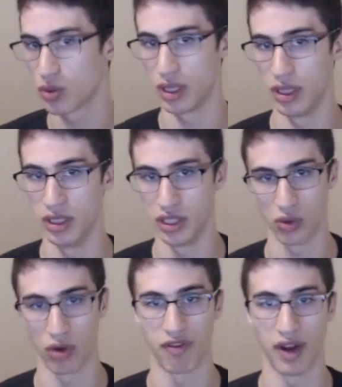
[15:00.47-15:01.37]
in these
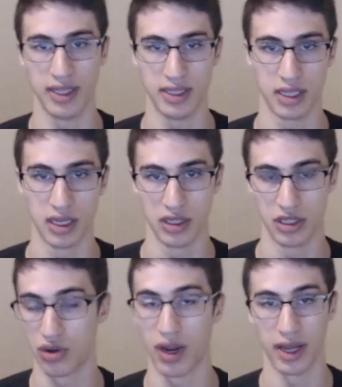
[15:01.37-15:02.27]
short fights to
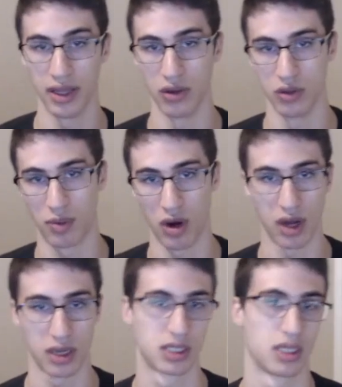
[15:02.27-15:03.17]
try and get those
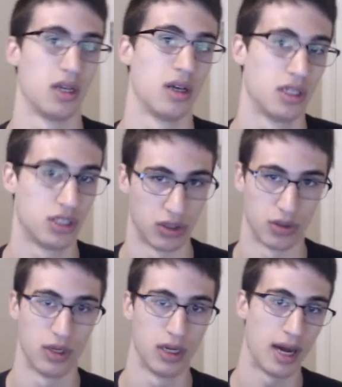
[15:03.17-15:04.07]
procs. So
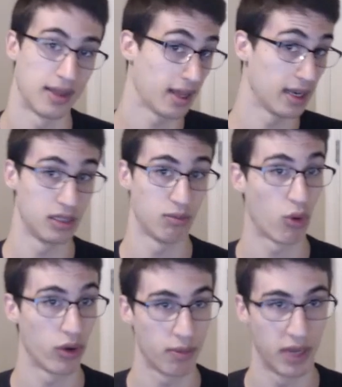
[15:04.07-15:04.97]
I think it is
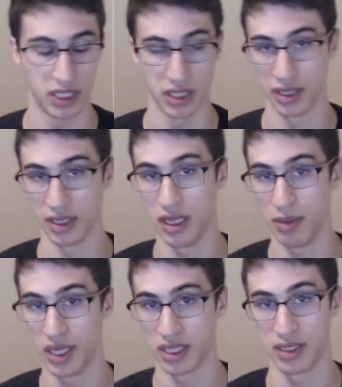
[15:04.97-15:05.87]
important to mention that the
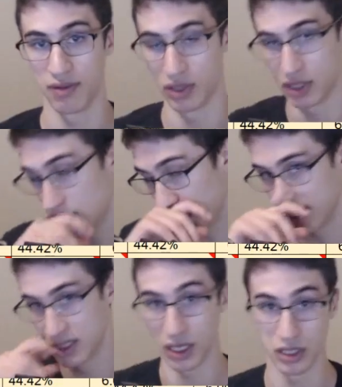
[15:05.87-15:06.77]
DPS difference
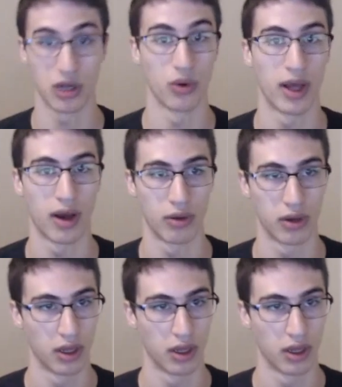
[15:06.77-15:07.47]
does go down.